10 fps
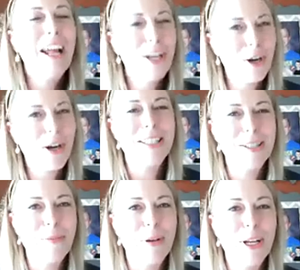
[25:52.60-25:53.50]
get out of your
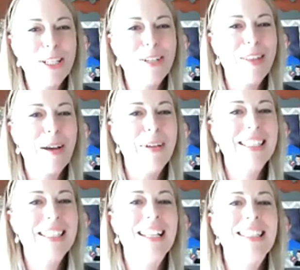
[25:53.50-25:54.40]
head so much, if
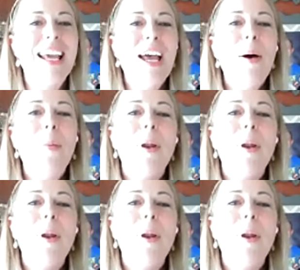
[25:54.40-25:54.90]
that makes sense.